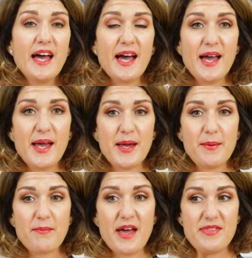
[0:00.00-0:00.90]

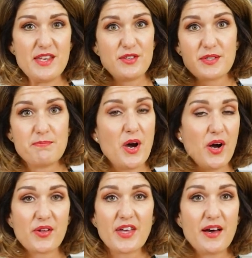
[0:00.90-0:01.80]
and then just
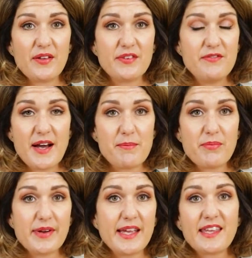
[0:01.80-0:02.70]
marked that on the
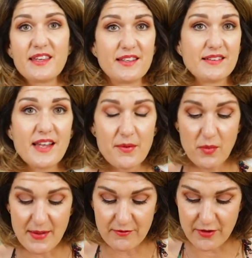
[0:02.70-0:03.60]
fabric and
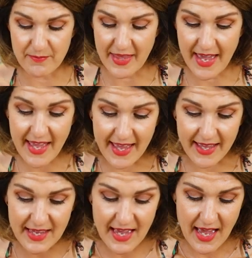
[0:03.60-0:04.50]
went from there.